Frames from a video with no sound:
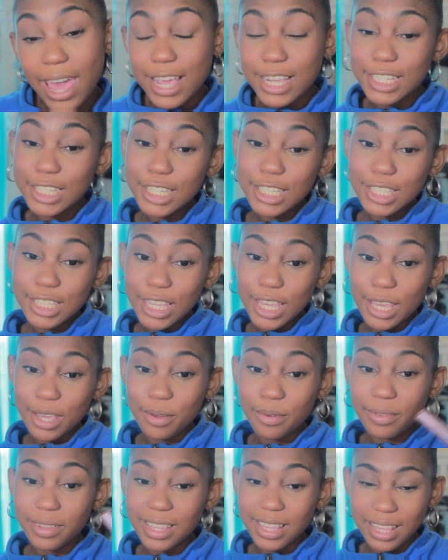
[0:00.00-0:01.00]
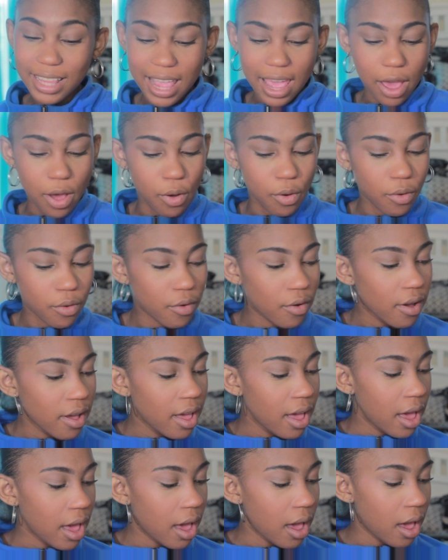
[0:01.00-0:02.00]
She's cute. Now
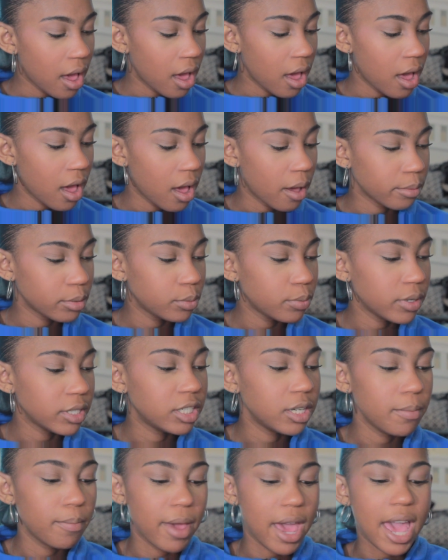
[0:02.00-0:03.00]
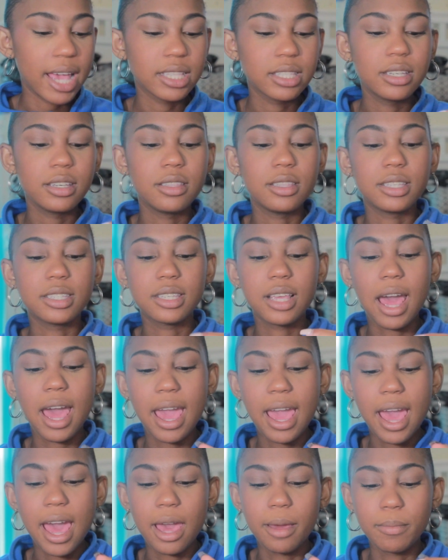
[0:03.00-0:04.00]
I'm switching back to the
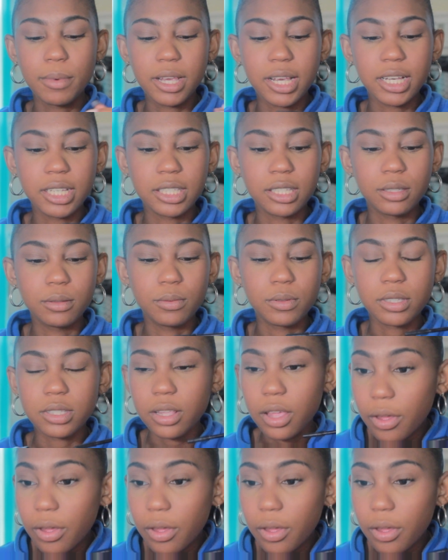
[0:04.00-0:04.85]
Sky High because this was